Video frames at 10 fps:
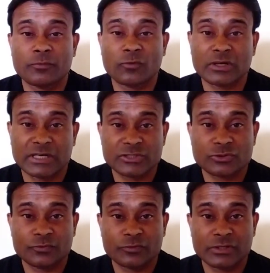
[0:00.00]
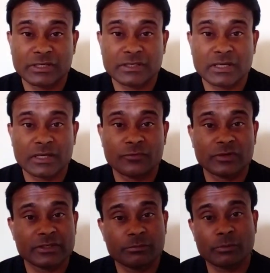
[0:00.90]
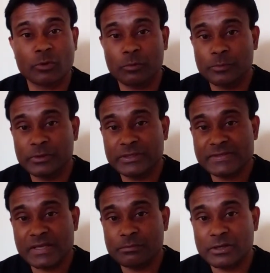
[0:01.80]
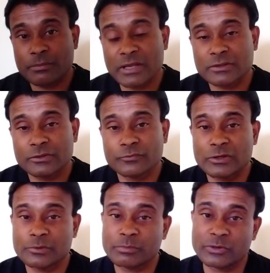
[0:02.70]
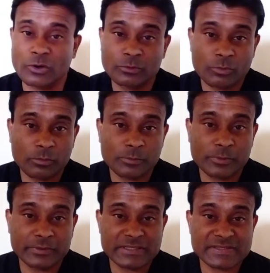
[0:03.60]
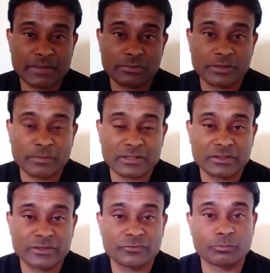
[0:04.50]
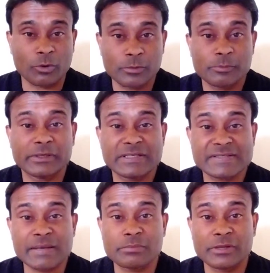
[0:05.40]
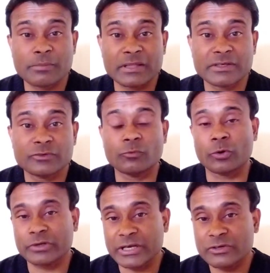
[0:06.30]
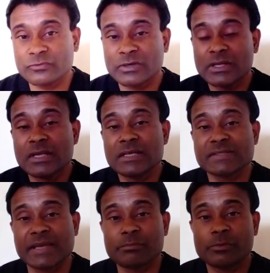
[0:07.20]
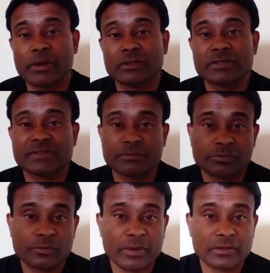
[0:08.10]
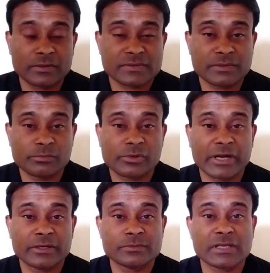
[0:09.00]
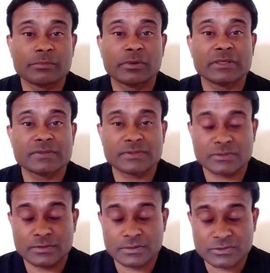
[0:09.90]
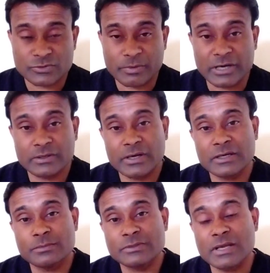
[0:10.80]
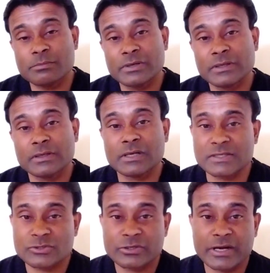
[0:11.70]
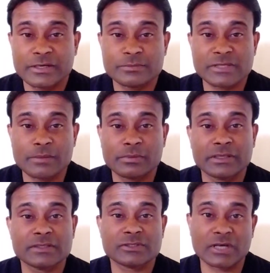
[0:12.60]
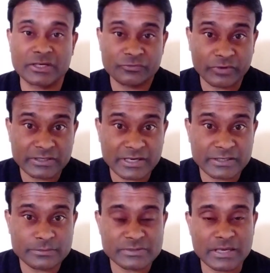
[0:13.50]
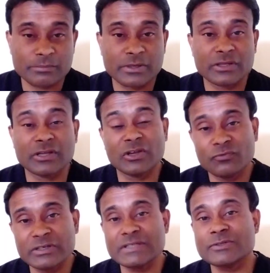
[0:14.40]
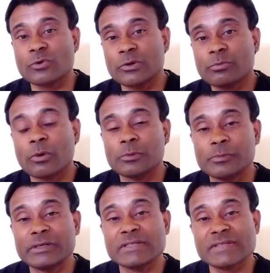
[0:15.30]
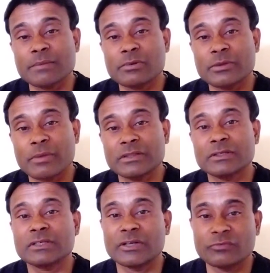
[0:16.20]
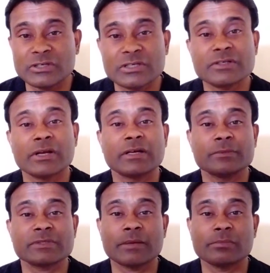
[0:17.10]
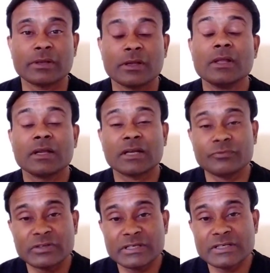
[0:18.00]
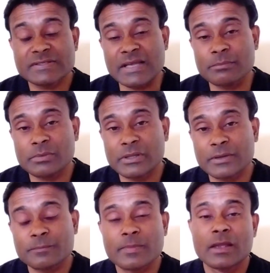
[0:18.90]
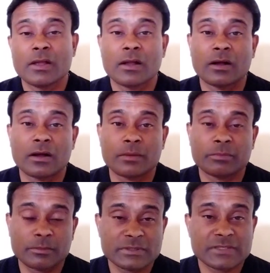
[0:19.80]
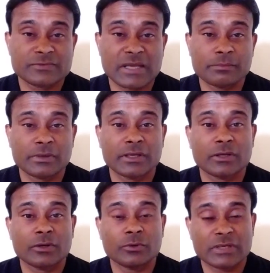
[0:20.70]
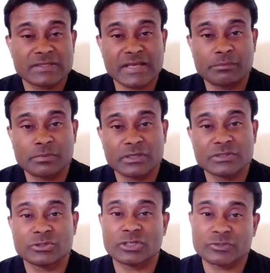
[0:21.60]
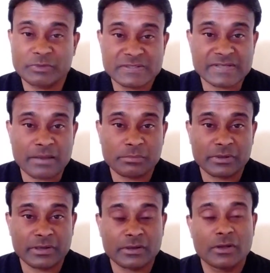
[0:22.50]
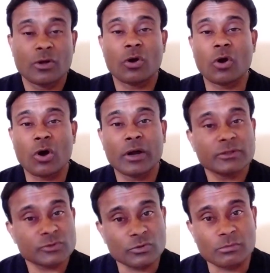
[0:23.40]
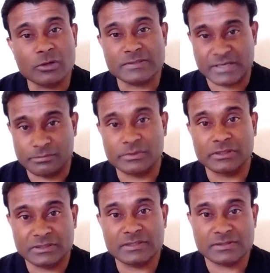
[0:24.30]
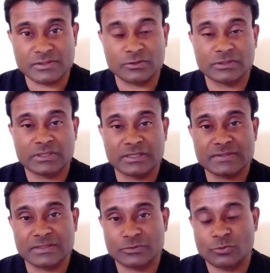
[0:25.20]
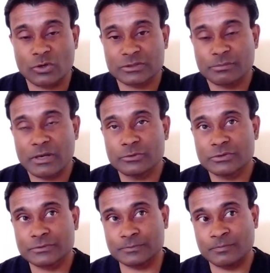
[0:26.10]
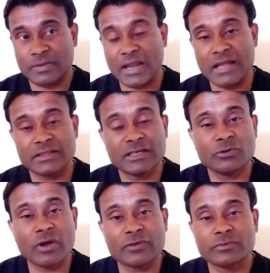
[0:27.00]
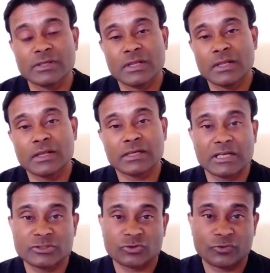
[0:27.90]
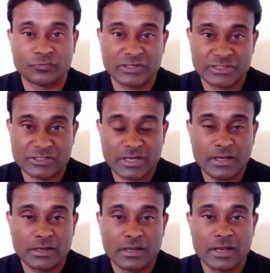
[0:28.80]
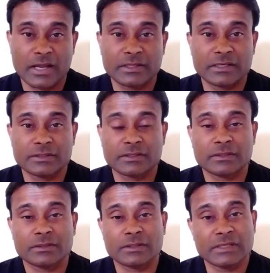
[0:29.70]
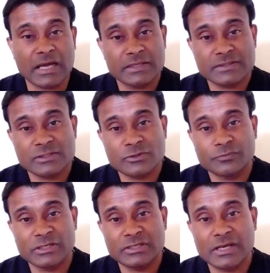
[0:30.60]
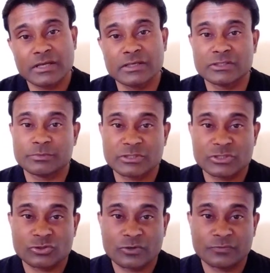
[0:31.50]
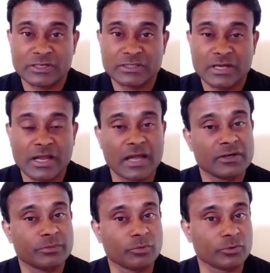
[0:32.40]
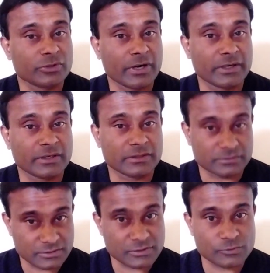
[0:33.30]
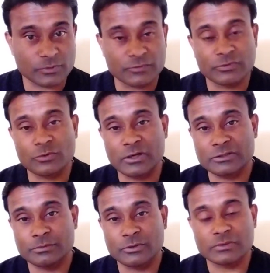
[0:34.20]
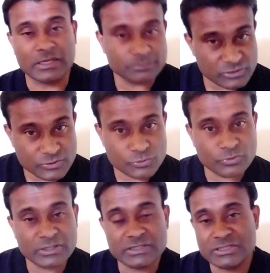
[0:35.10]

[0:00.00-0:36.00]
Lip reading: for collection of your data. Will it be probability sampling method? Will it be non-probability sampling method? If probability sampling method, what kind of sample method? Simple random sampling, systematic random sampling, cluster random sampling, stratified random sampling. If it is non-probability sampling method, convenient sampling, purposive sampling, quota sampling, judgment sampling, or snowball sampling. These are some things I talked about. And then you have collection of data, and then analysis of data, interpretation of data, and report writing. This is what we talked about. I'm just doing a